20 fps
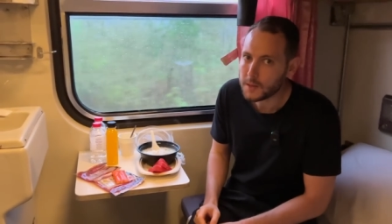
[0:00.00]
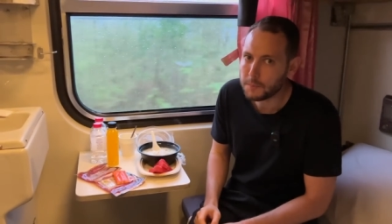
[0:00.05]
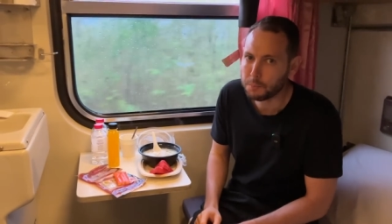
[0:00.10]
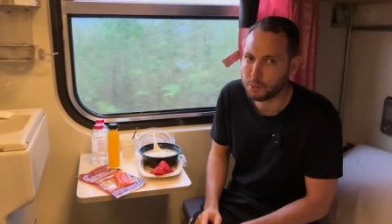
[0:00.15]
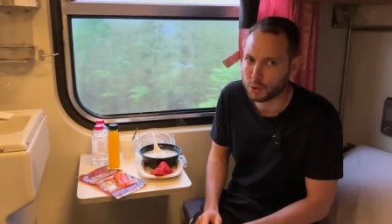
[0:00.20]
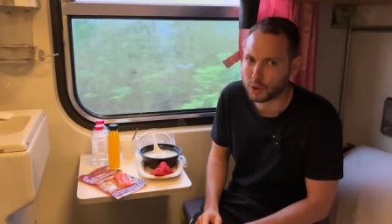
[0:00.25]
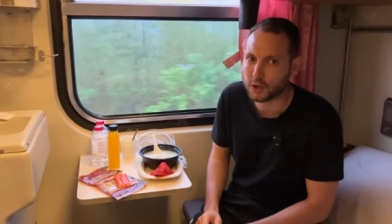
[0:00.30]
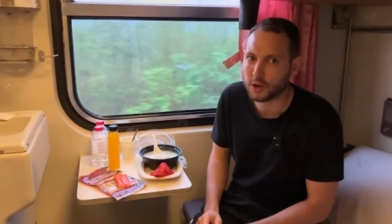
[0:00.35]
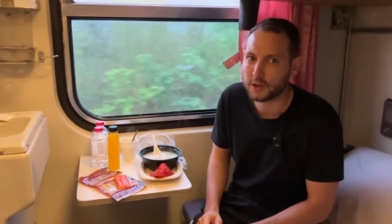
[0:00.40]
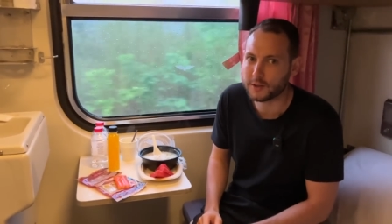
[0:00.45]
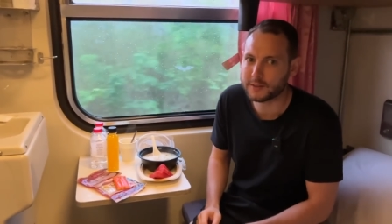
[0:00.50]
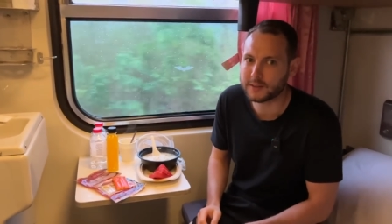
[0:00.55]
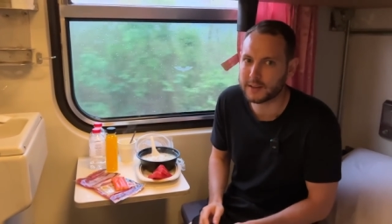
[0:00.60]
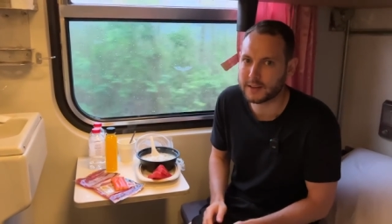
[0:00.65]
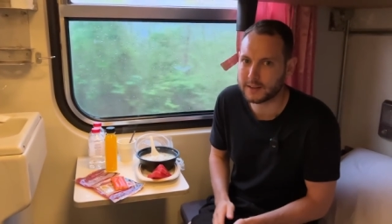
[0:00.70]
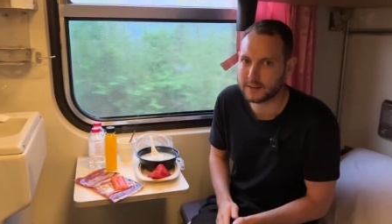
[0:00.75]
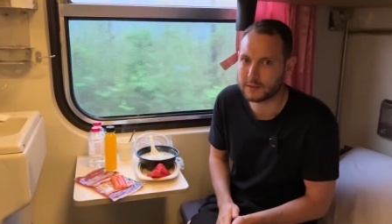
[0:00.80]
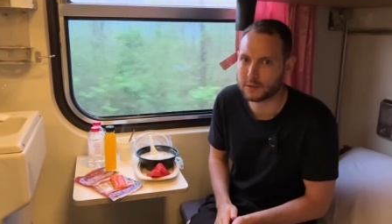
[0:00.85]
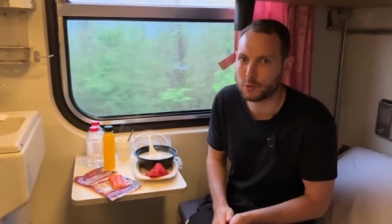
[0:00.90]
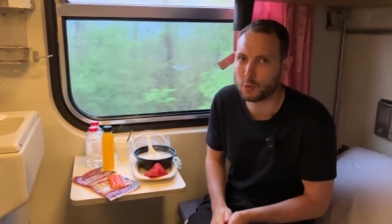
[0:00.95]
But guys,
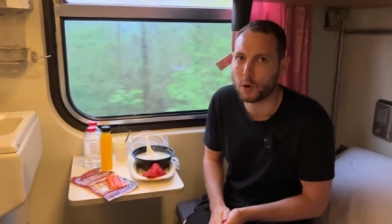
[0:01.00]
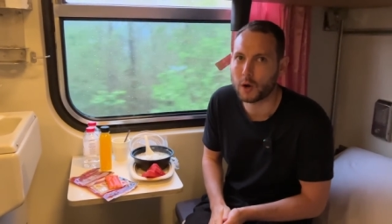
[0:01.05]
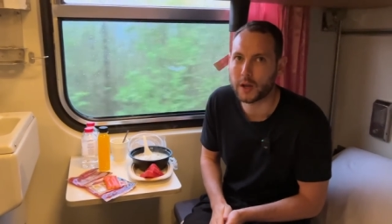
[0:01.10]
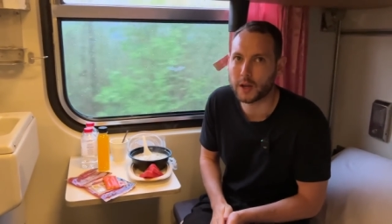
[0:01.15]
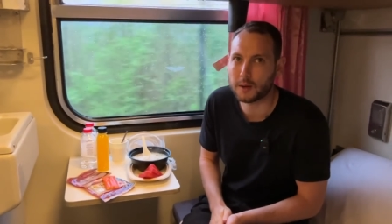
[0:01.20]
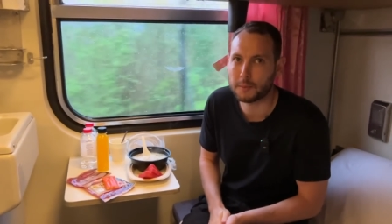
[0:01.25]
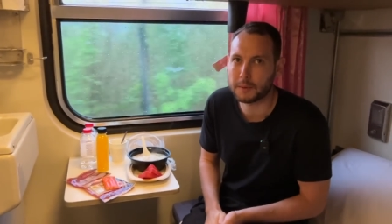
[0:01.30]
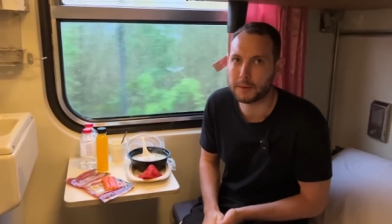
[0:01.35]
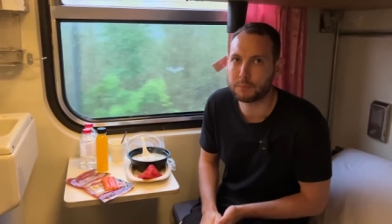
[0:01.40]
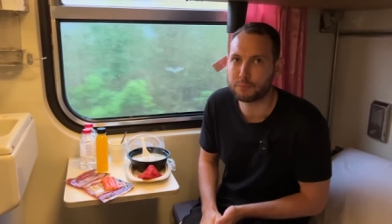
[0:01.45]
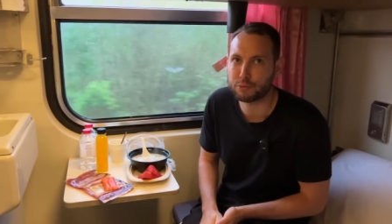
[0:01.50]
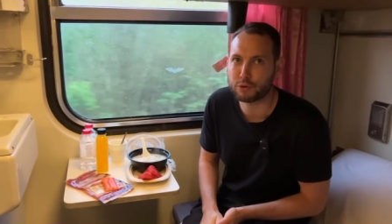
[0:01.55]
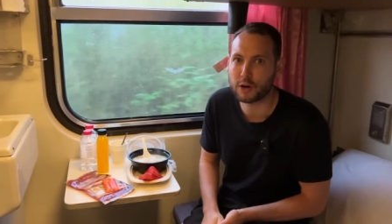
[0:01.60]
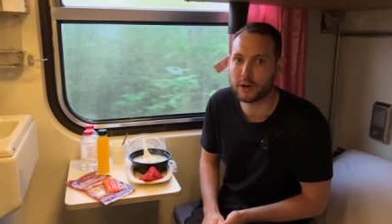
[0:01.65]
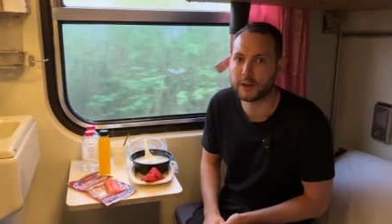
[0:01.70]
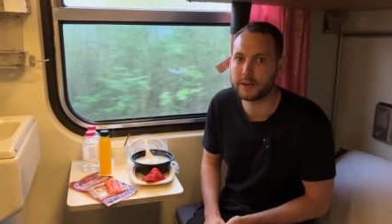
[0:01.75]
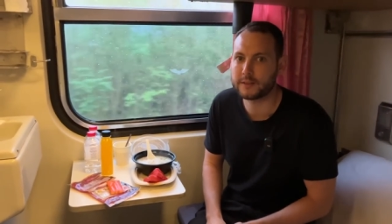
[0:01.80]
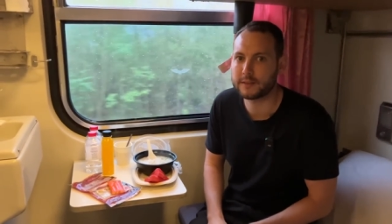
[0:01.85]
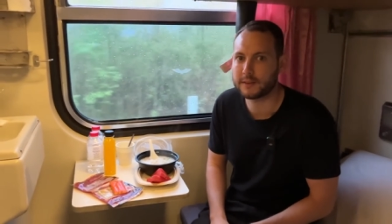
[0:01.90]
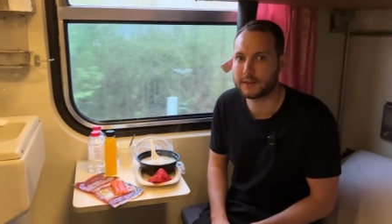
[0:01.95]
it is quite a bit
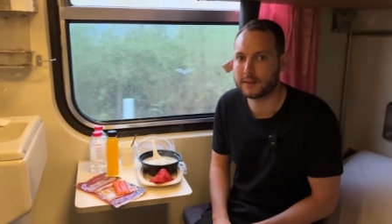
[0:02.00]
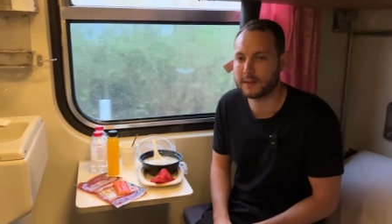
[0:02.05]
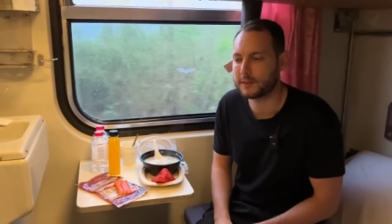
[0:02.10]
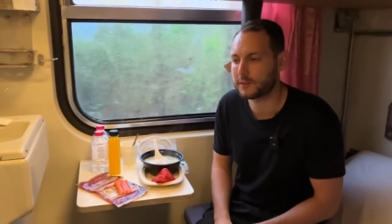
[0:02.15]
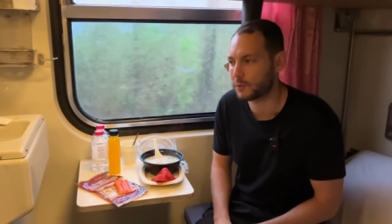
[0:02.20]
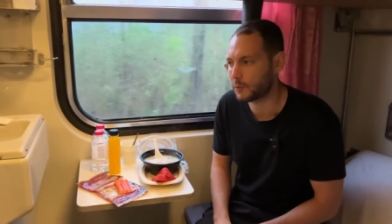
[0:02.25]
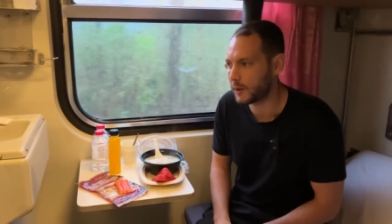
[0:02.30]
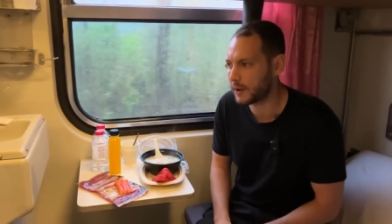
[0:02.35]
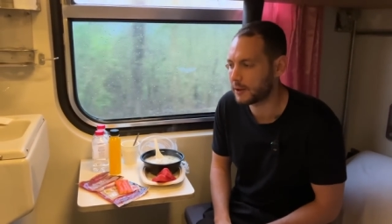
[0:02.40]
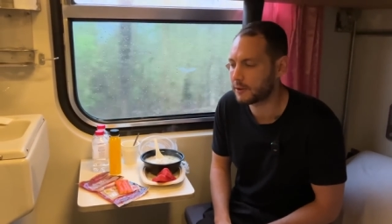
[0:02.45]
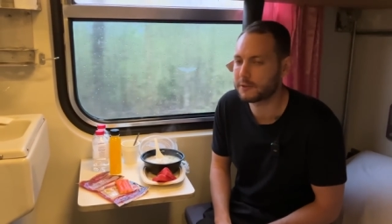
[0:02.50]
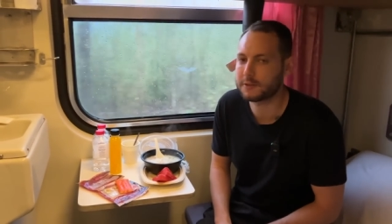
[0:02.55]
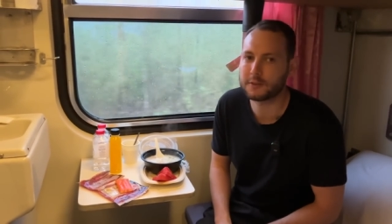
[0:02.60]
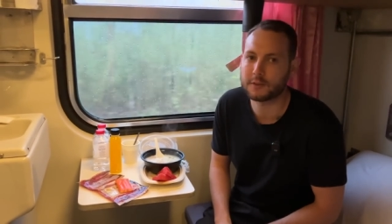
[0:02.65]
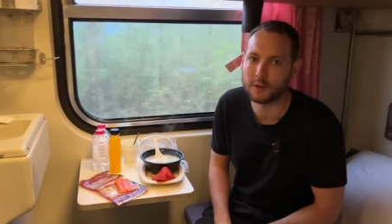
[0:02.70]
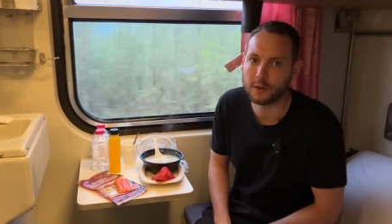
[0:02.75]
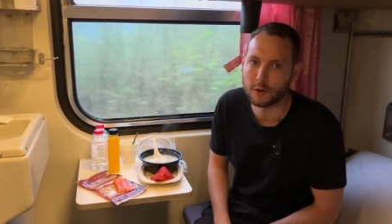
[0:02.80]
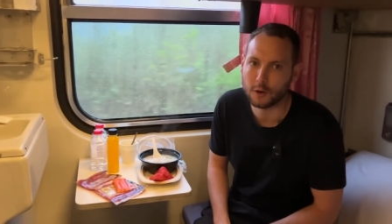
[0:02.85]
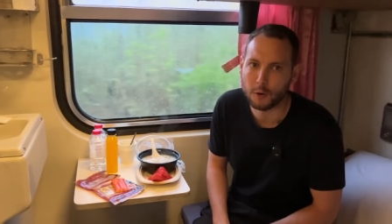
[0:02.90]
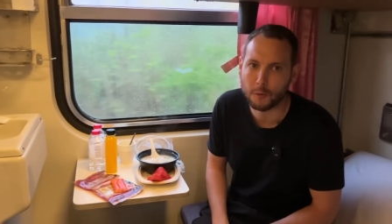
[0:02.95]
pricey as well,
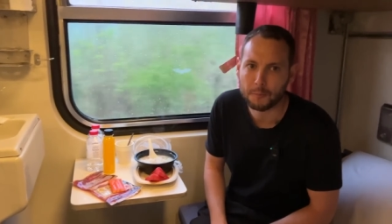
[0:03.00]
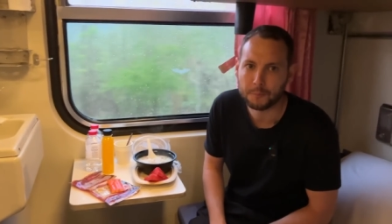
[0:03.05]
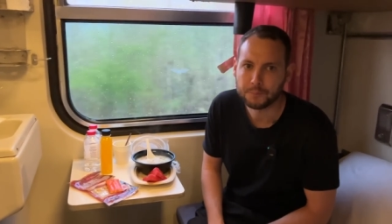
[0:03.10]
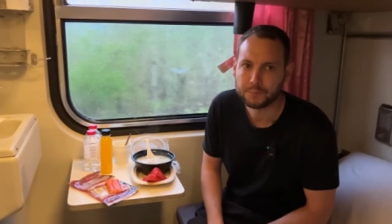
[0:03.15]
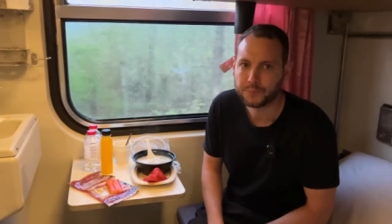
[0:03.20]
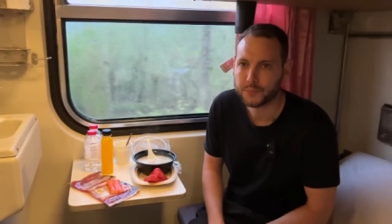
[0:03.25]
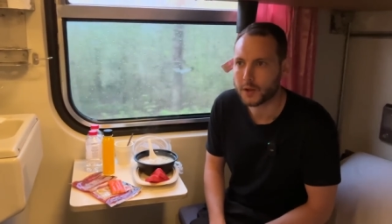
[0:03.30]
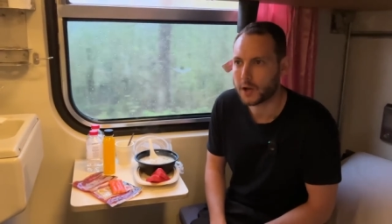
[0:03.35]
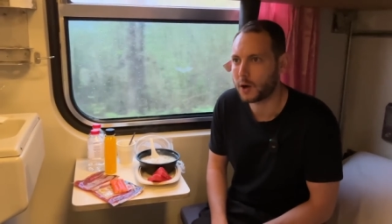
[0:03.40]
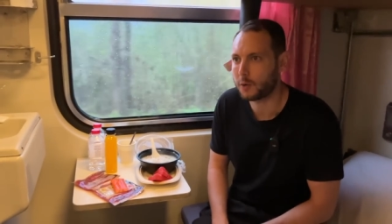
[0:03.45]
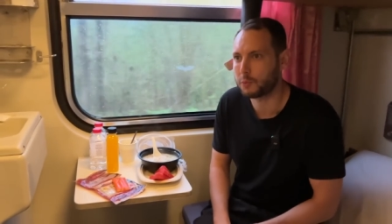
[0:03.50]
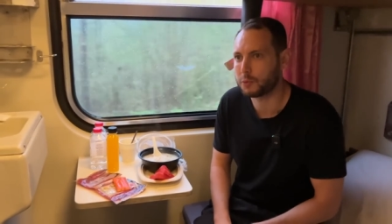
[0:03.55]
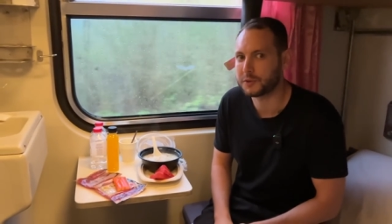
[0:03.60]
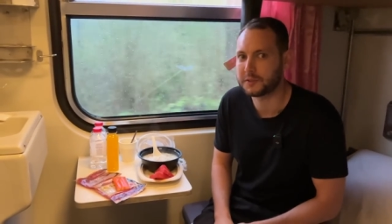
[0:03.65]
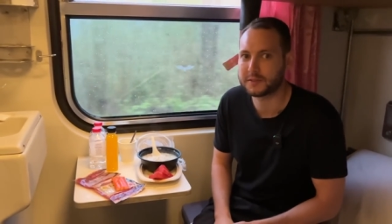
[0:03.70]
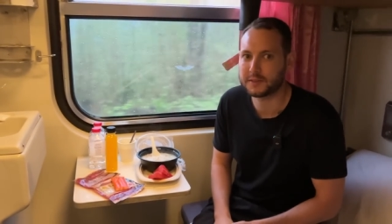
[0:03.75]
so I would